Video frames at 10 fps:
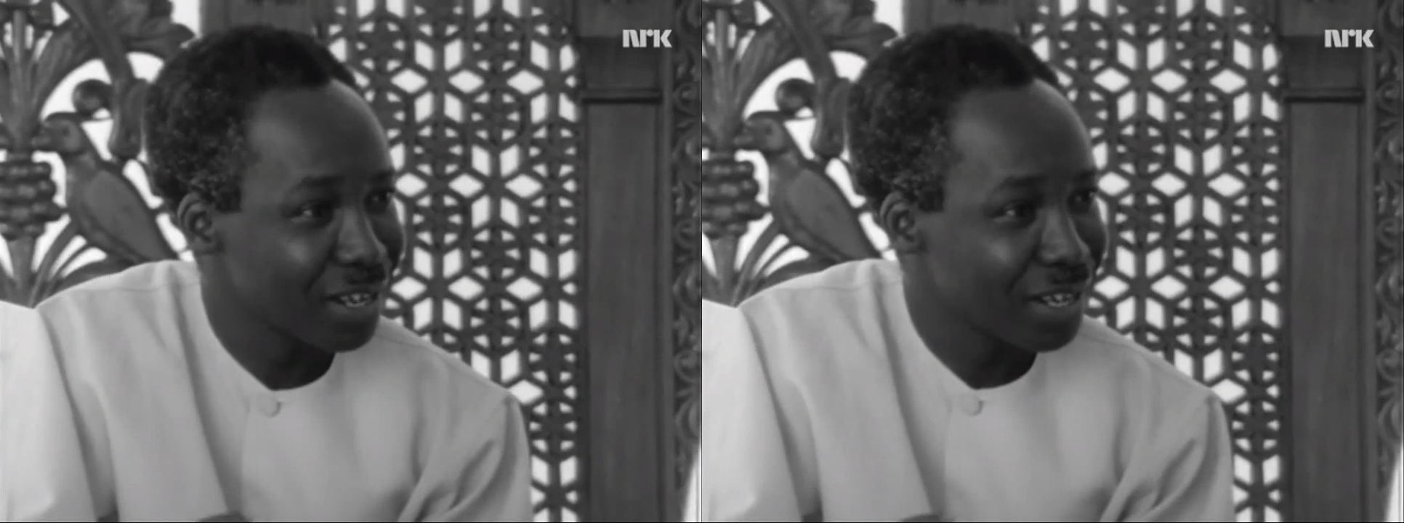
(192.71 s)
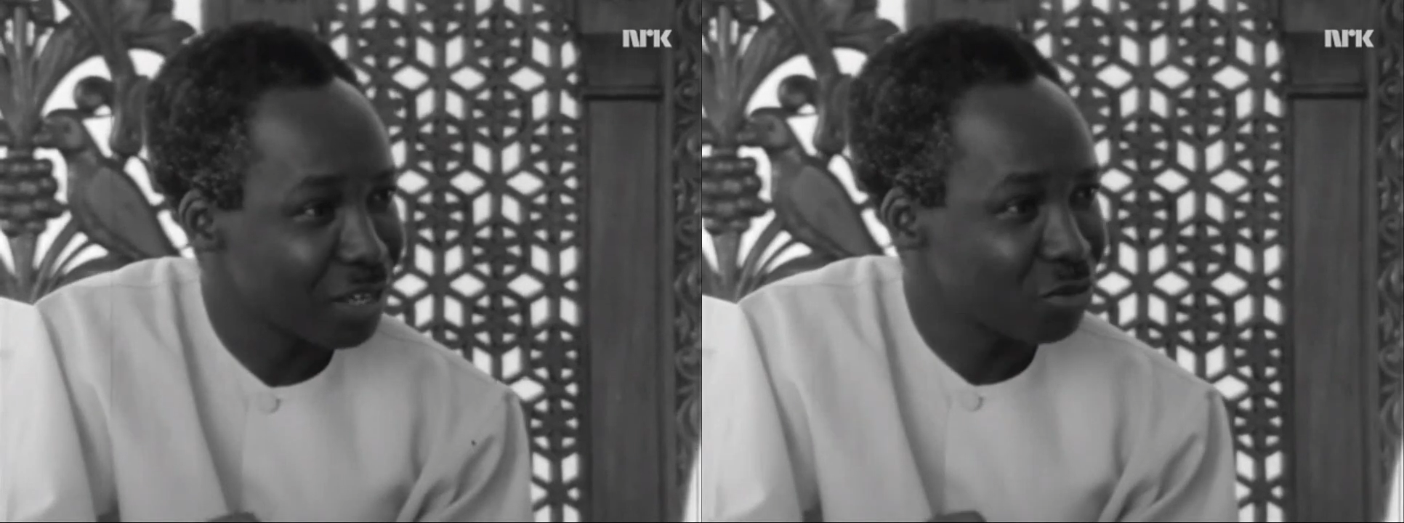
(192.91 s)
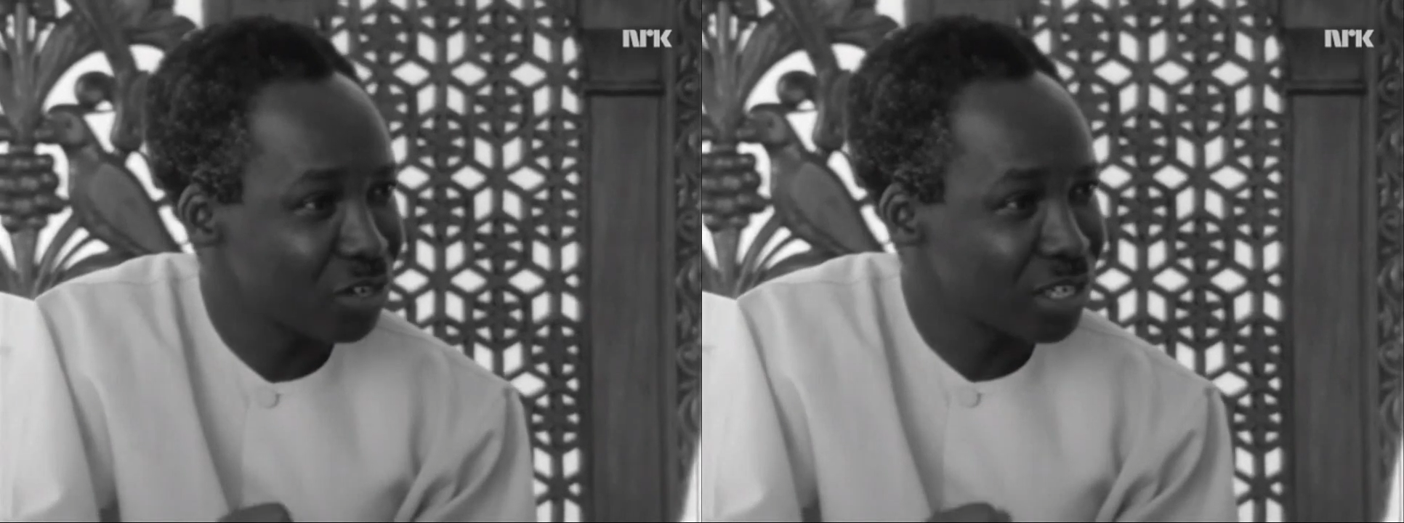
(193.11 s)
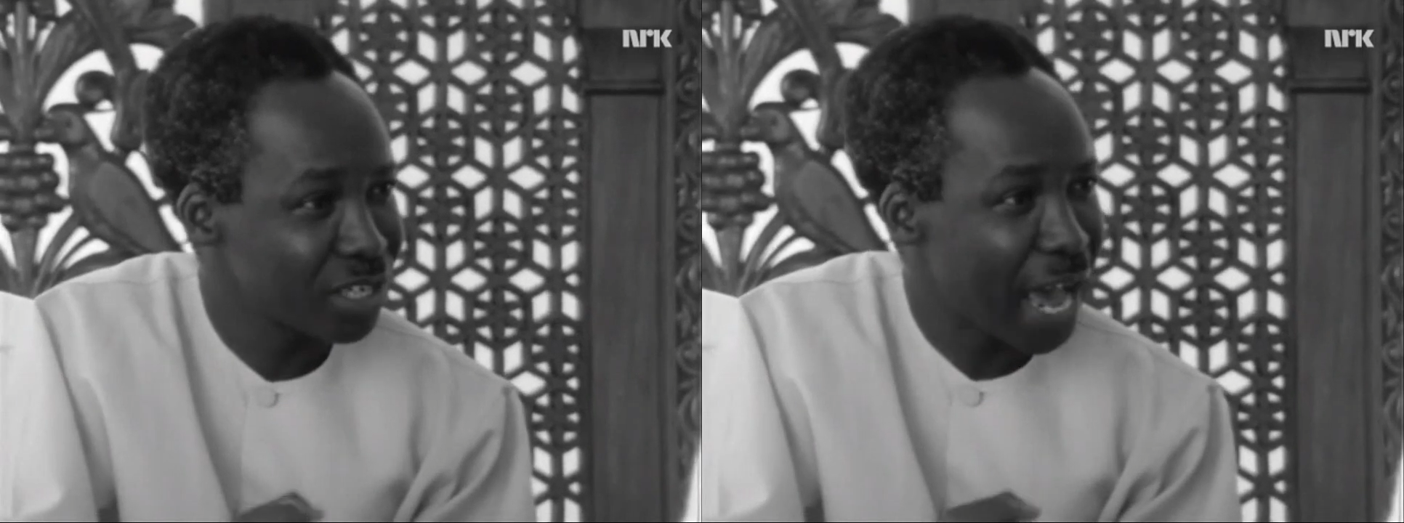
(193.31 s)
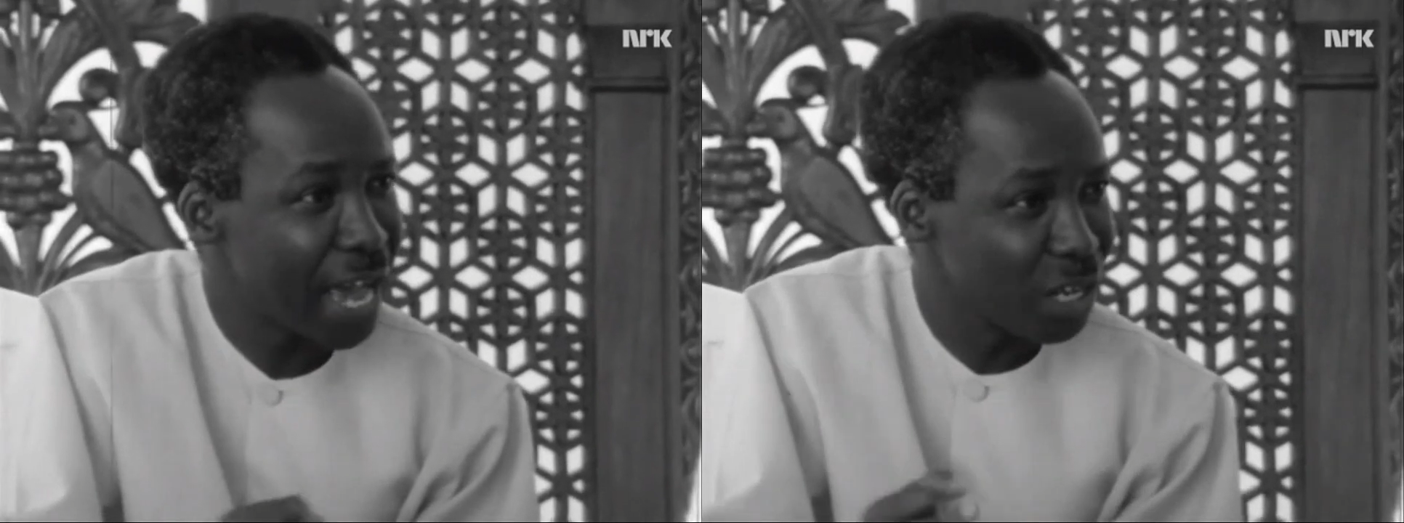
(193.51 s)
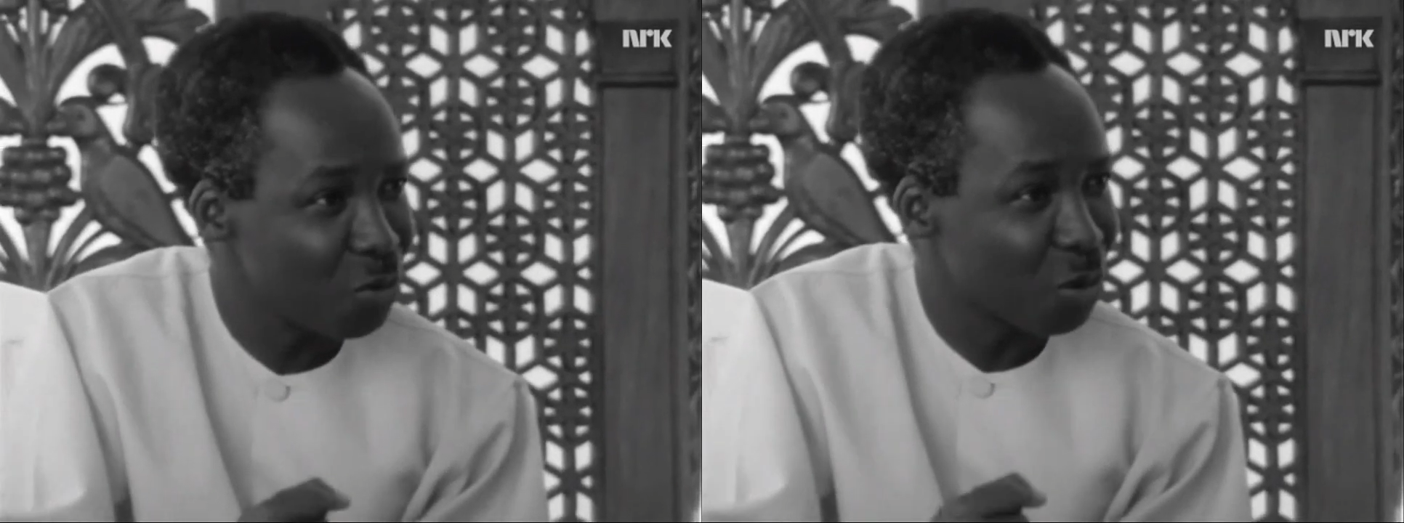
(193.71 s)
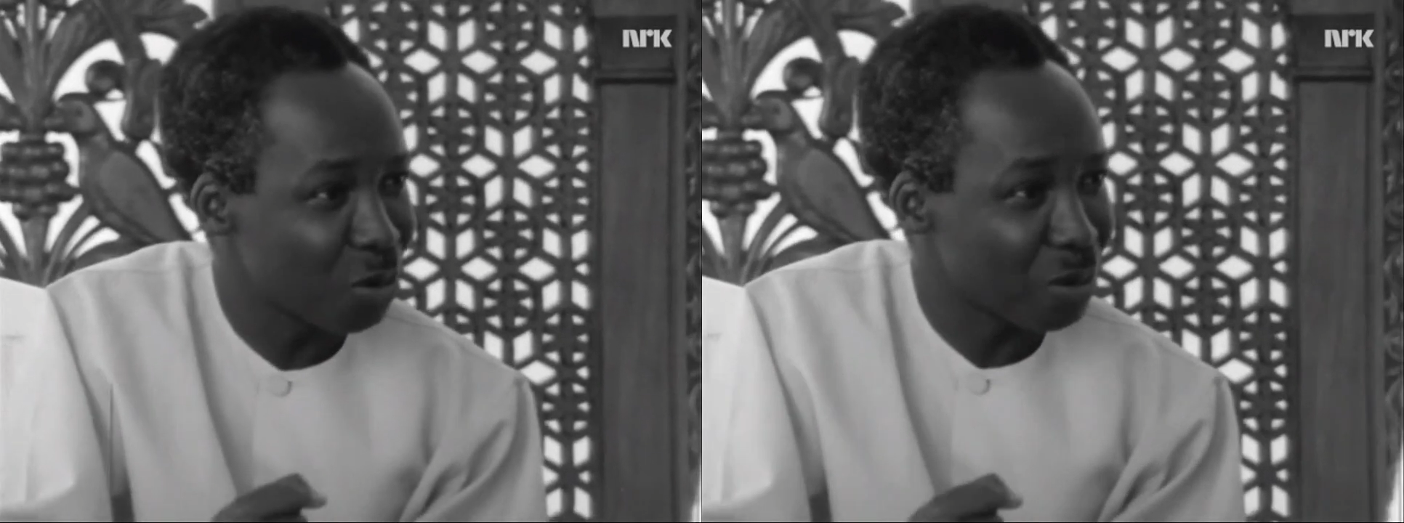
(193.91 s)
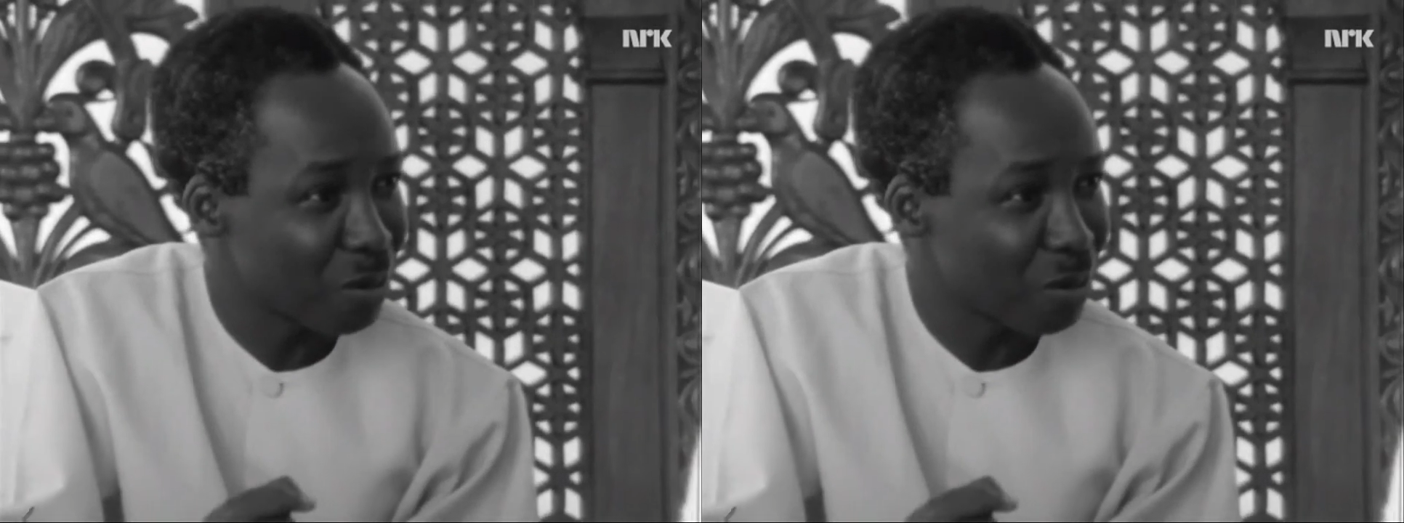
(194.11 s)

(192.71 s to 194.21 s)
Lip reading: Countries are equal.